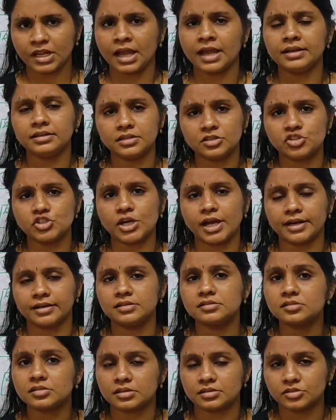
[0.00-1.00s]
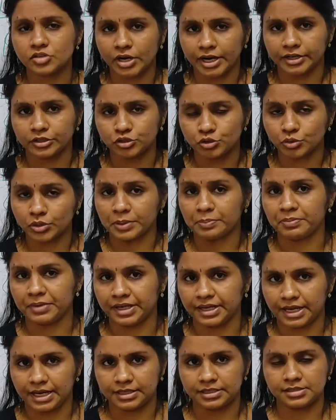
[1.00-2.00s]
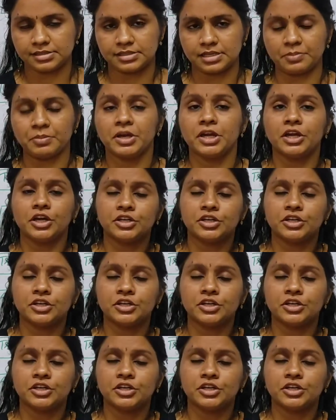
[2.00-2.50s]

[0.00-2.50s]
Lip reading: And the child is trying to replicate the same.